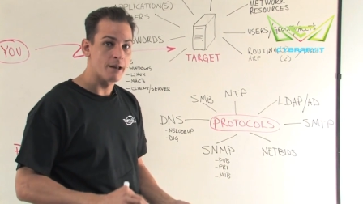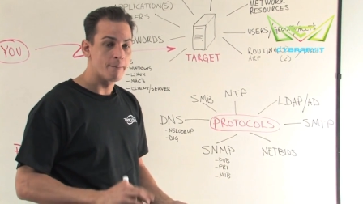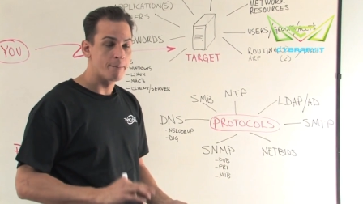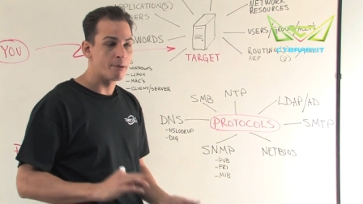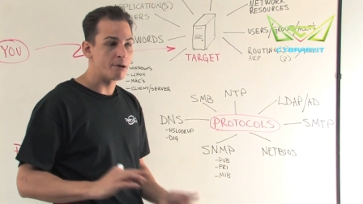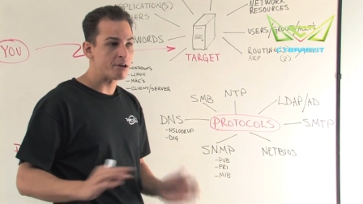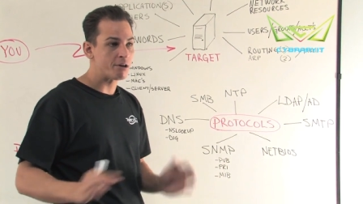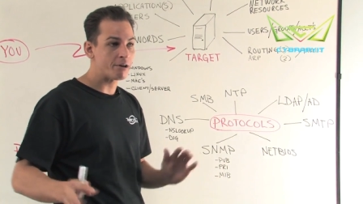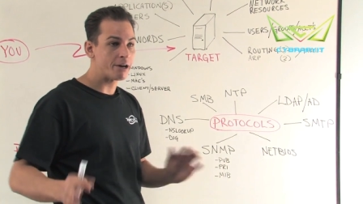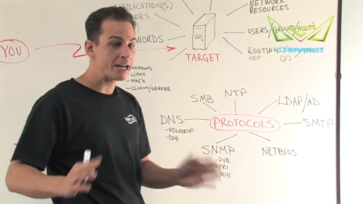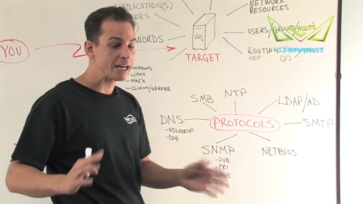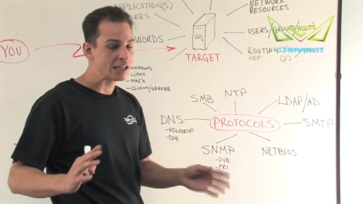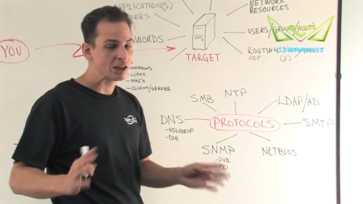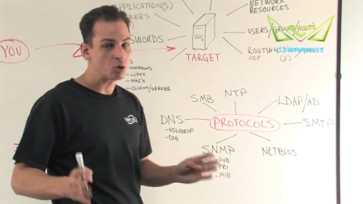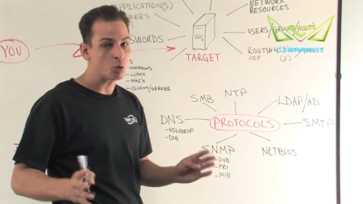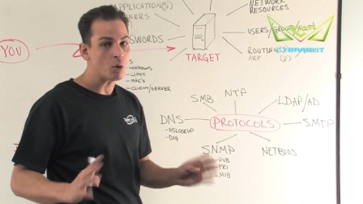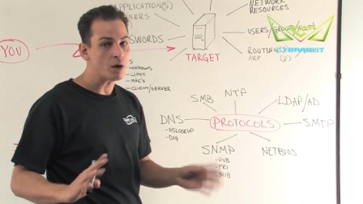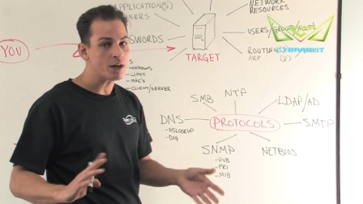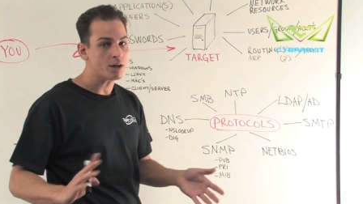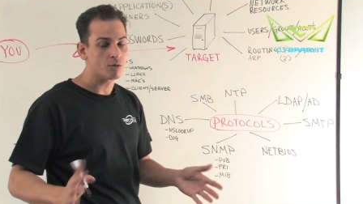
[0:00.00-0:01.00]
But your
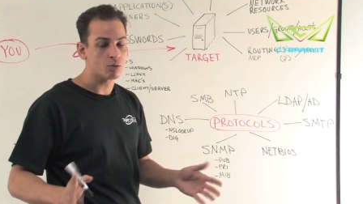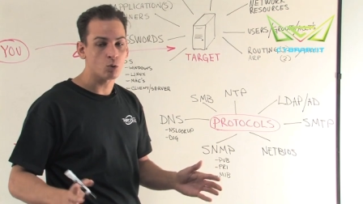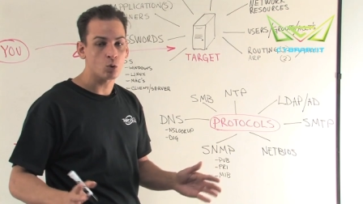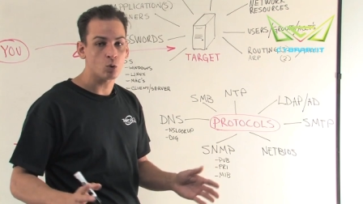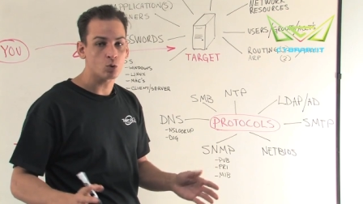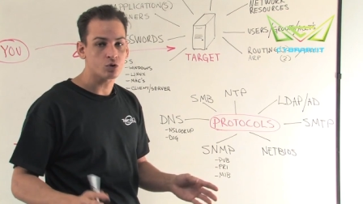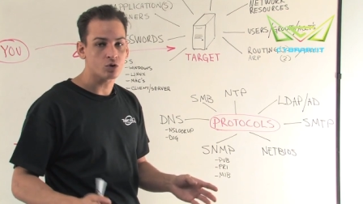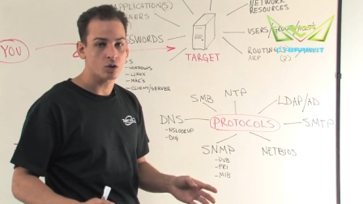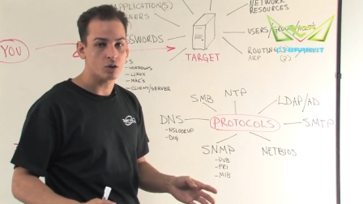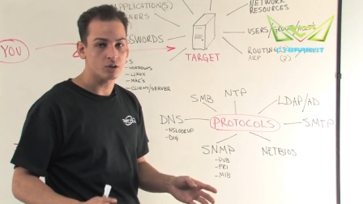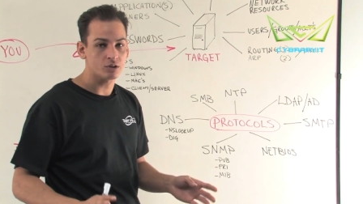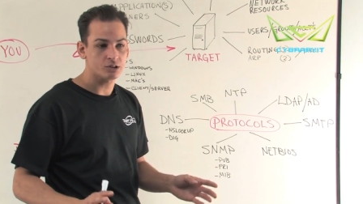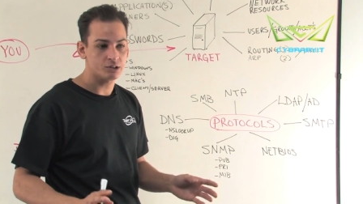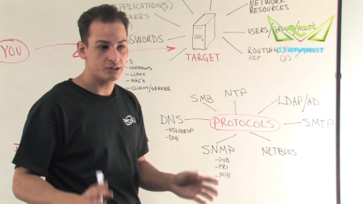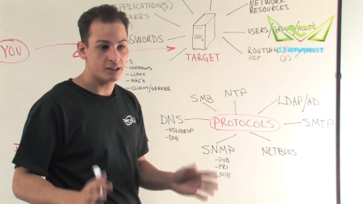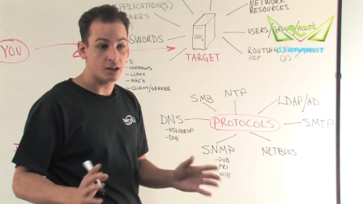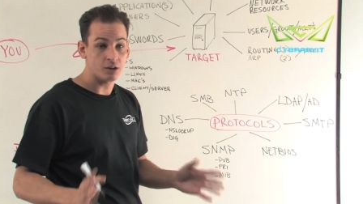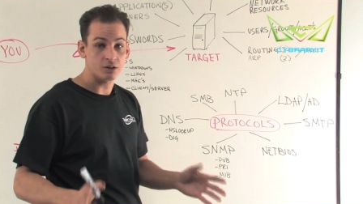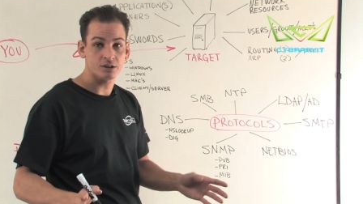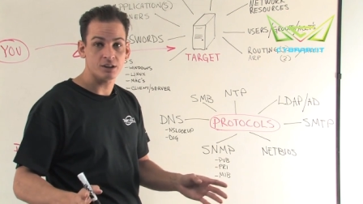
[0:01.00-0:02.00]
80-20 rule
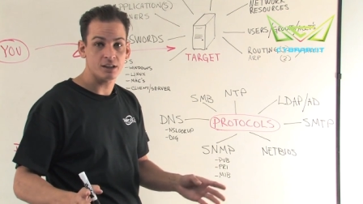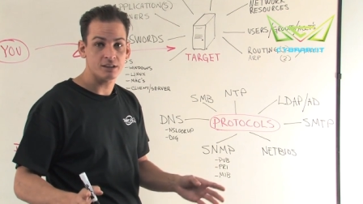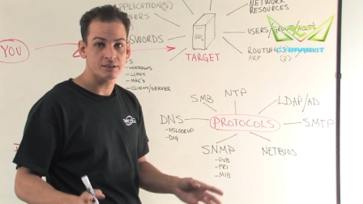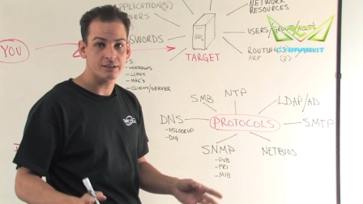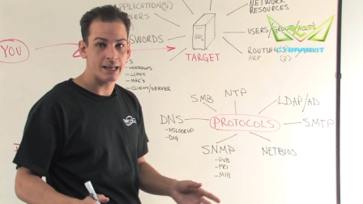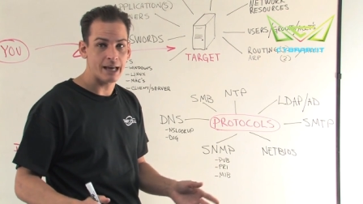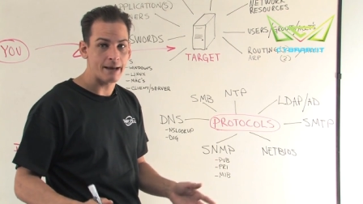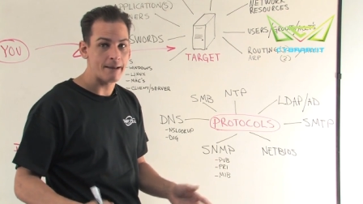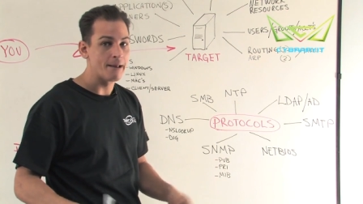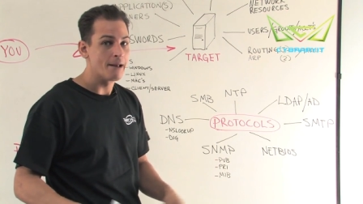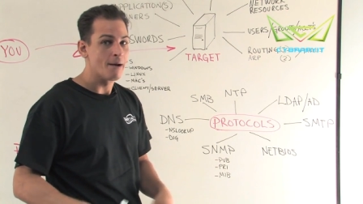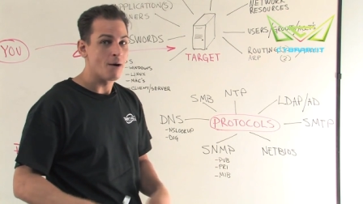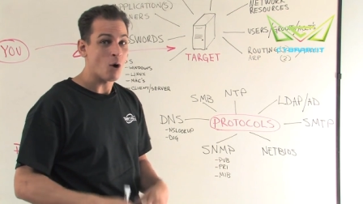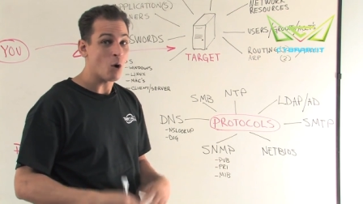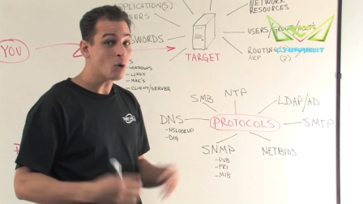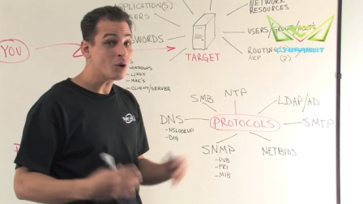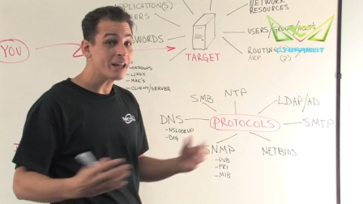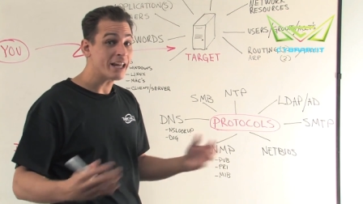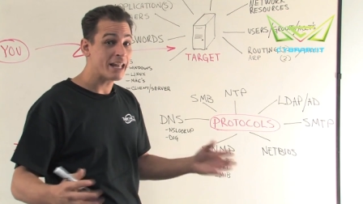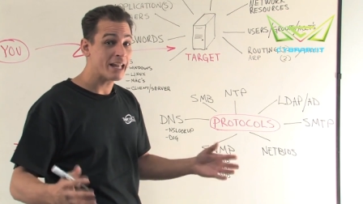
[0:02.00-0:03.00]
tells us that
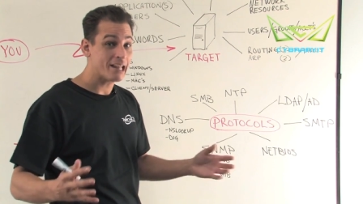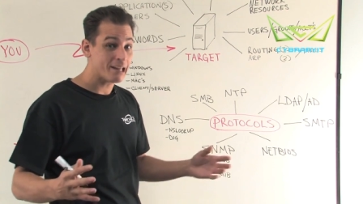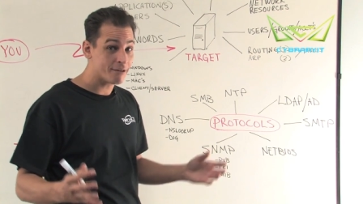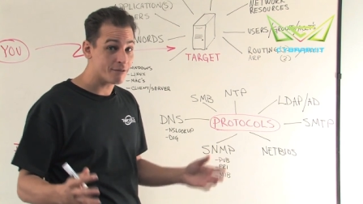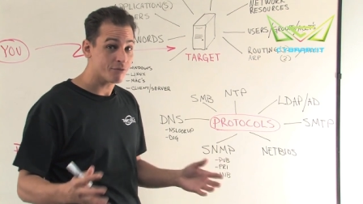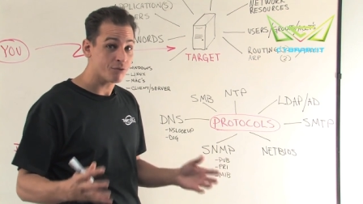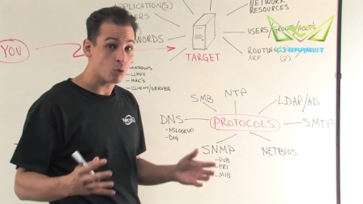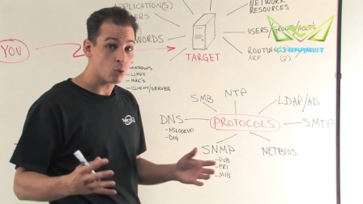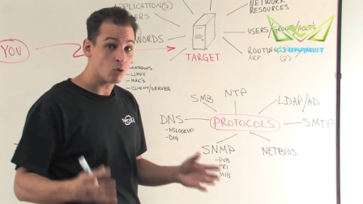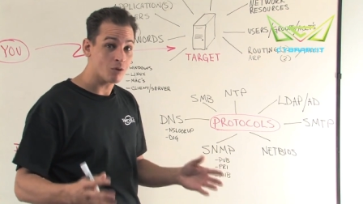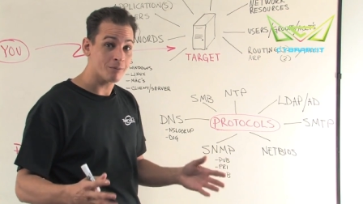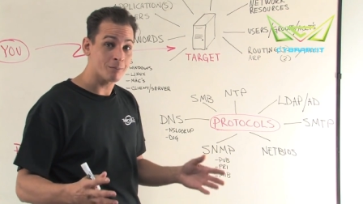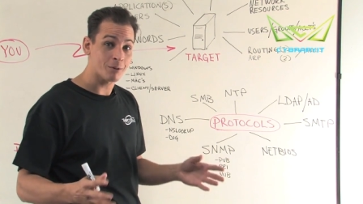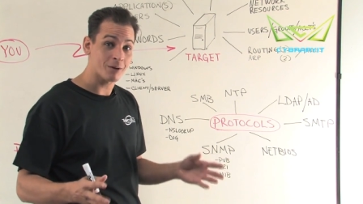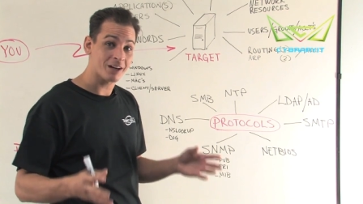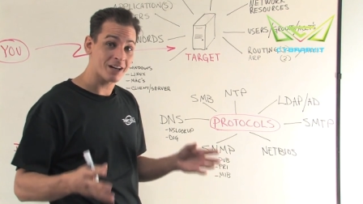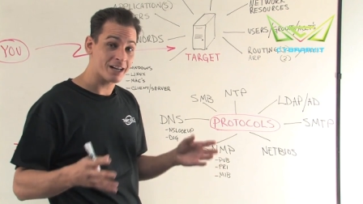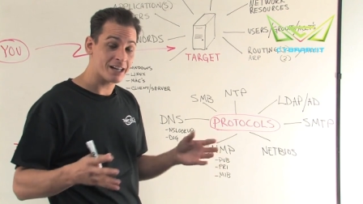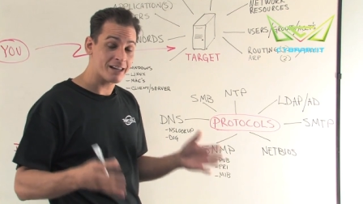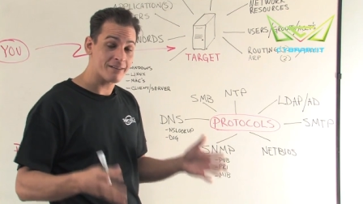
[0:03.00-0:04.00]
only a handful of them are
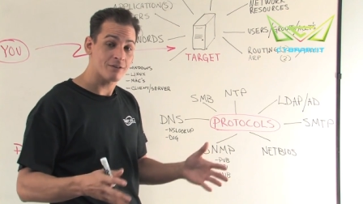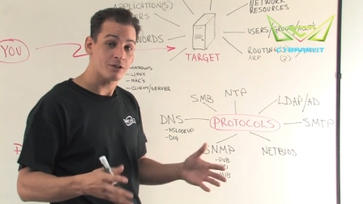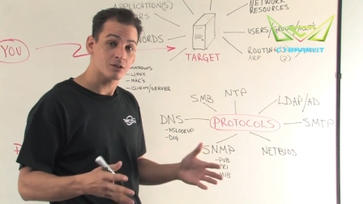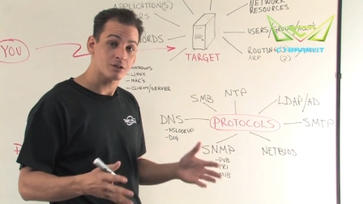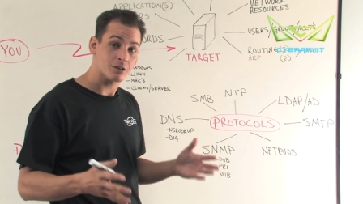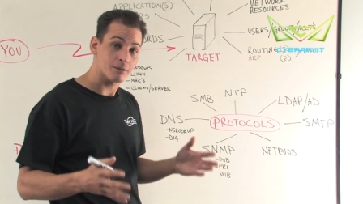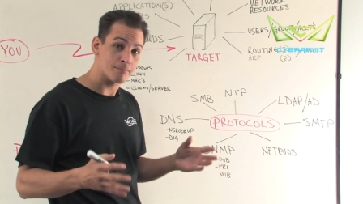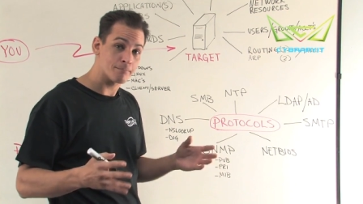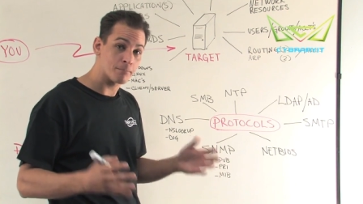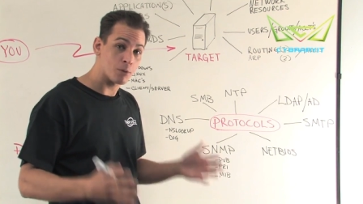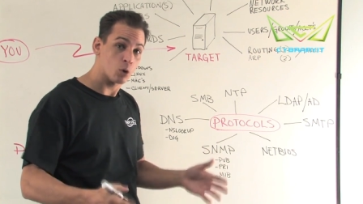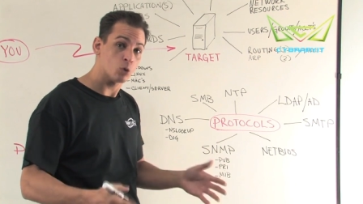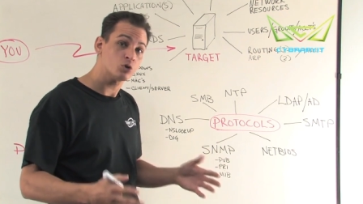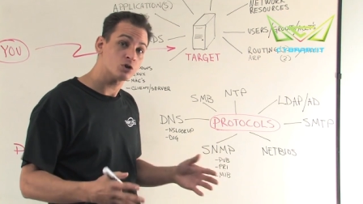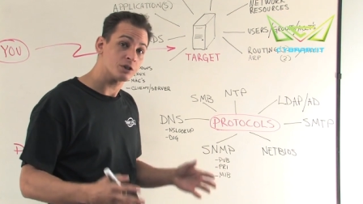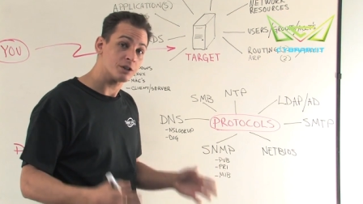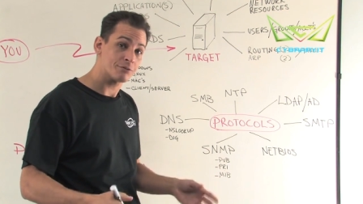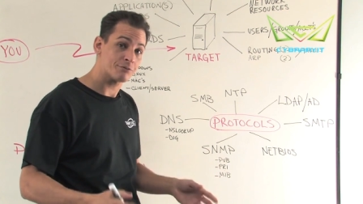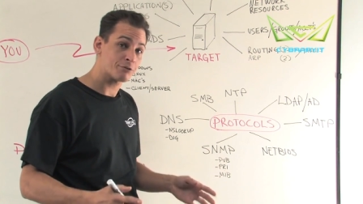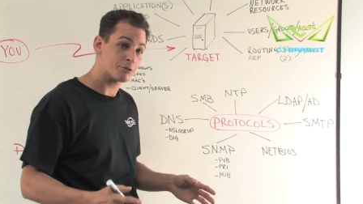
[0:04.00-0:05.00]
going to give us the
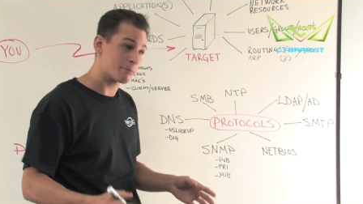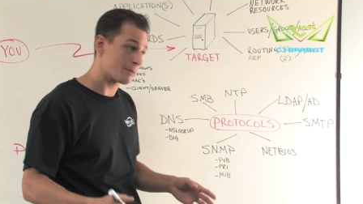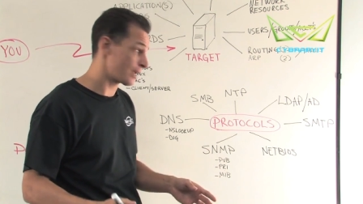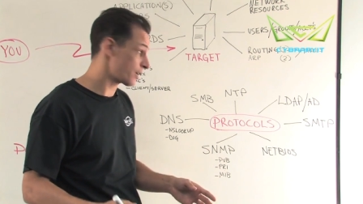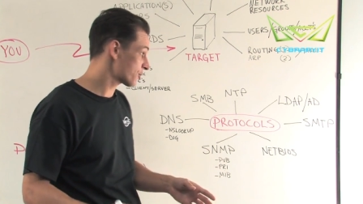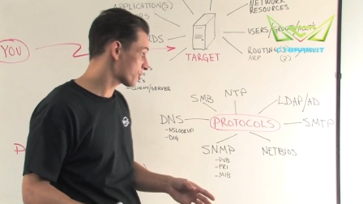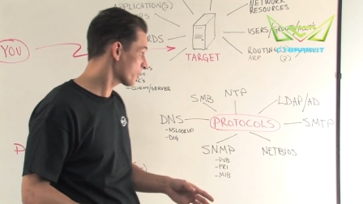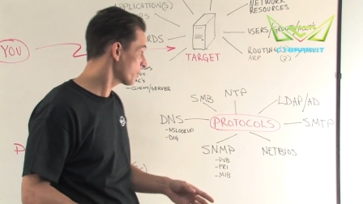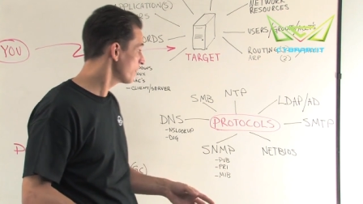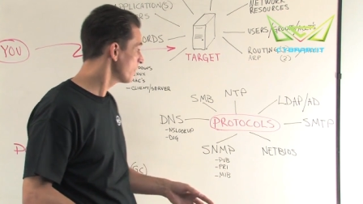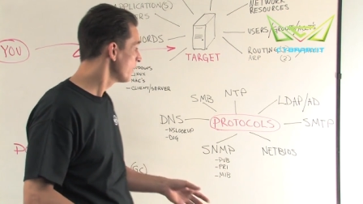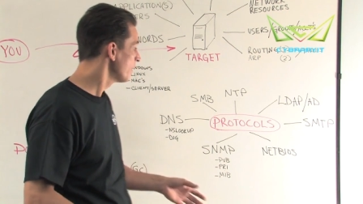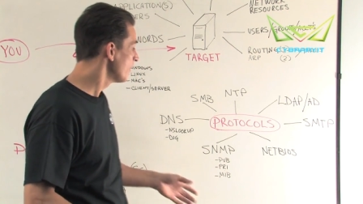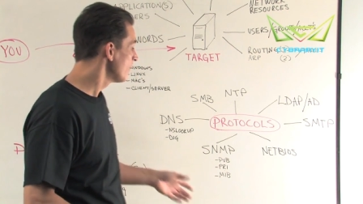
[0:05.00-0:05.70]
most information.